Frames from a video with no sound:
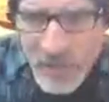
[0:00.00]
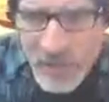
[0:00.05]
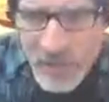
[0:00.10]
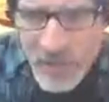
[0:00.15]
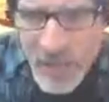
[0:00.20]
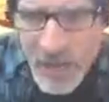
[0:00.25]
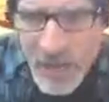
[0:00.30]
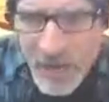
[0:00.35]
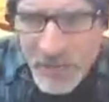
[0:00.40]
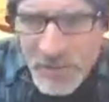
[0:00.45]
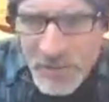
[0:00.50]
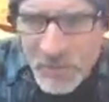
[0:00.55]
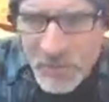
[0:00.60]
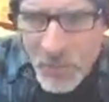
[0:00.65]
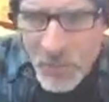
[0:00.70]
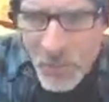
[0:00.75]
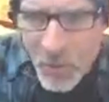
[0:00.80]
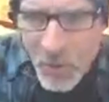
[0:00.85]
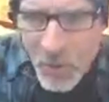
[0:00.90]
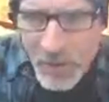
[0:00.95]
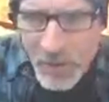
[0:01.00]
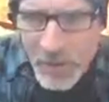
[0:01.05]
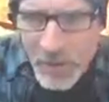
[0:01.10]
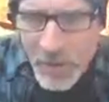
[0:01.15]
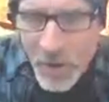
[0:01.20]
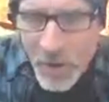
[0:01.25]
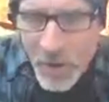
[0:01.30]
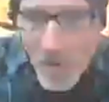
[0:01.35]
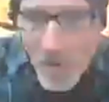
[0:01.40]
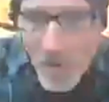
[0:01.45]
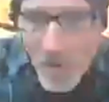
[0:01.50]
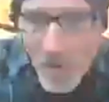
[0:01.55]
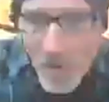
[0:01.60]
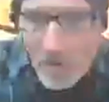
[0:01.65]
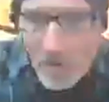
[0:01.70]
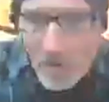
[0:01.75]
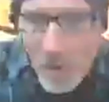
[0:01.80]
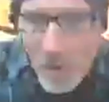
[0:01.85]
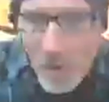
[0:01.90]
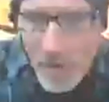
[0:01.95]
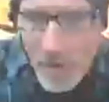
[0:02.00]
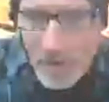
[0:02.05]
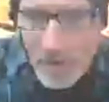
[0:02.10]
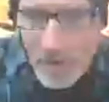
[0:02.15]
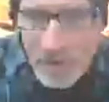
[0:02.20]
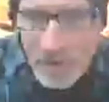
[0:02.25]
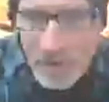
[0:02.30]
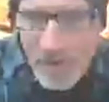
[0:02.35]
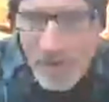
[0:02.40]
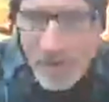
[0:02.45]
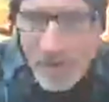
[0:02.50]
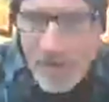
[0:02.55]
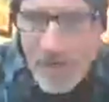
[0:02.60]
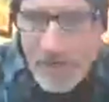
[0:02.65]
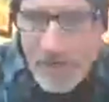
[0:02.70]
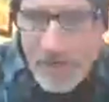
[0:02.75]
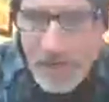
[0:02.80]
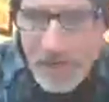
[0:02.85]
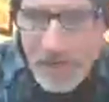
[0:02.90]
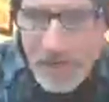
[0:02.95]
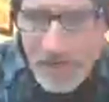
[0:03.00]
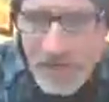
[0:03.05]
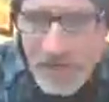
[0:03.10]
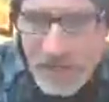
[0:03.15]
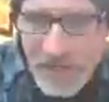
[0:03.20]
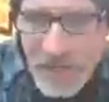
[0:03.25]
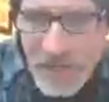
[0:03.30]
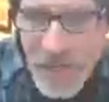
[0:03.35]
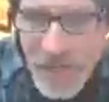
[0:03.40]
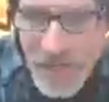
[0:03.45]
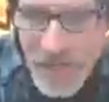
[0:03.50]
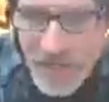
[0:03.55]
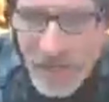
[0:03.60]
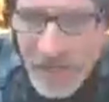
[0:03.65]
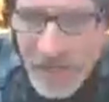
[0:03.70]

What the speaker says: I was born. Oh, you were born in 78. Oh, you're just a kid.